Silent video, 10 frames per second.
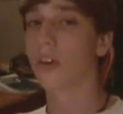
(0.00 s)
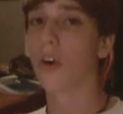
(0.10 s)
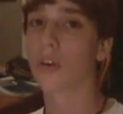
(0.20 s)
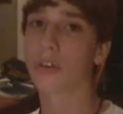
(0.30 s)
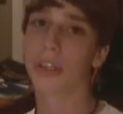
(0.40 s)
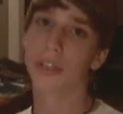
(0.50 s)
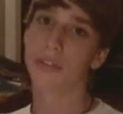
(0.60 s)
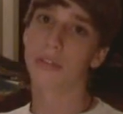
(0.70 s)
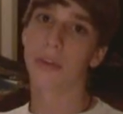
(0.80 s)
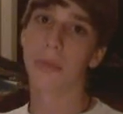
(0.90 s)
All cookies
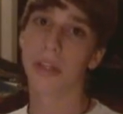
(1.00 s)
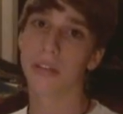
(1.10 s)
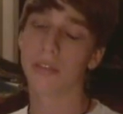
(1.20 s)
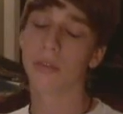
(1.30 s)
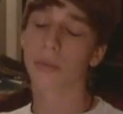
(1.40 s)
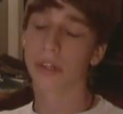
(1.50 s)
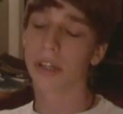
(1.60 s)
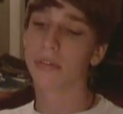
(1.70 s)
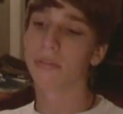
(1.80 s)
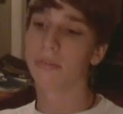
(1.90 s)
and cream that isn't
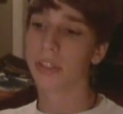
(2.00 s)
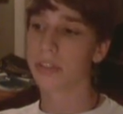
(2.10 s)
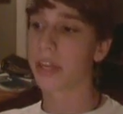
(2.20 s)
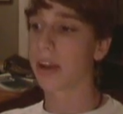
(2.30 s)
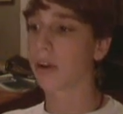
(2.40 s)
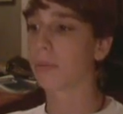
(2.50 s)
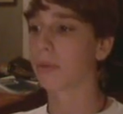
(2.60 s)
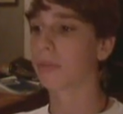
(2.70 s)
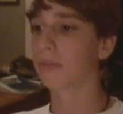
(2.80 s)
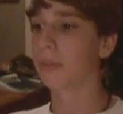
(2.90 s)
Oreo is
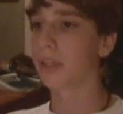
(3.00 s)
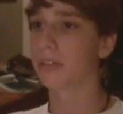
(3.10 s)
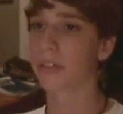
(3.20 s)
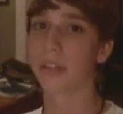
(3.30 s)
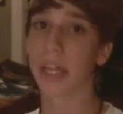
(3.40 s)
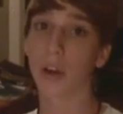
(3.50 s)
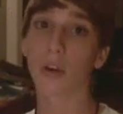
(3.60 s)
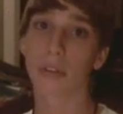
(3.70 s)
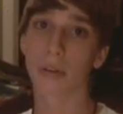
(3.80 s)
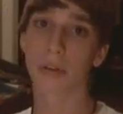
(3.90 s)
terrible, because they
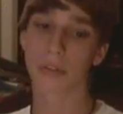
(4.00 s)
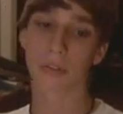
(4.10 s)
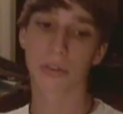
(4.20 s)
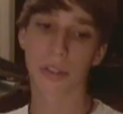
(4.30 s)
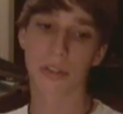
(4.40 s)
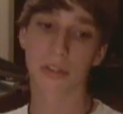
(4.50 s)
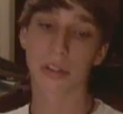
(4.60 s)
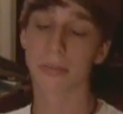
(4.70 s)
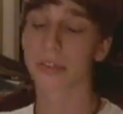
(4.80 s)
are the original cookies and cream.